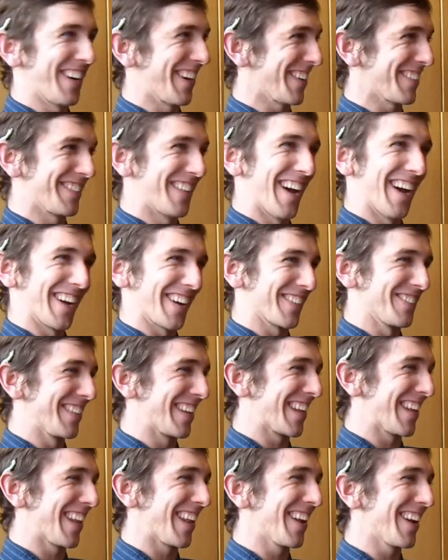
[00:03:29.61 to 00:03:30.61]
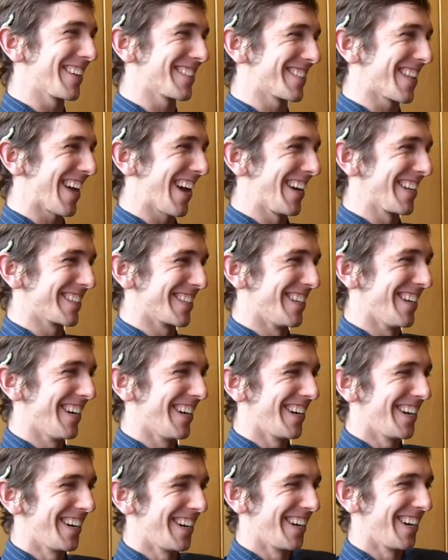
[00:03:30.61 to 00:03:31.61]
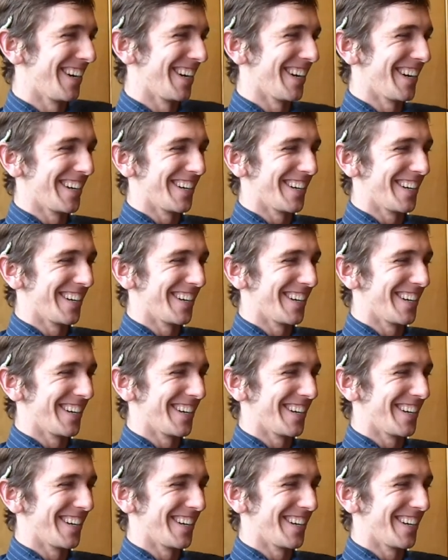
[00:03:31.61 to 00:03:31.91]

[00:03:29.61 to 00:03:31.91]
I completely lost that.